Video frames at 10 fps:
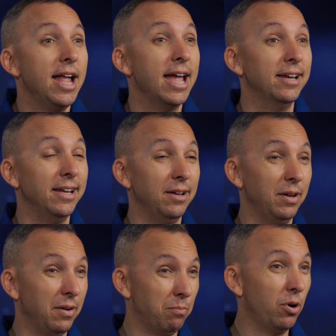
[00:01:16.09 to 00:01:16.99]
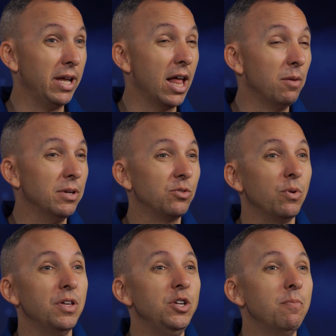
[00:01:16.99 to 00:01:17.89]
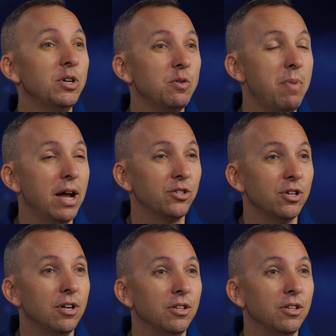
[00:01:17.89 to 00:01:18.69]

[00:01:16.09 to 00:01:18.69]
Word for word: and putting elements within your mission patch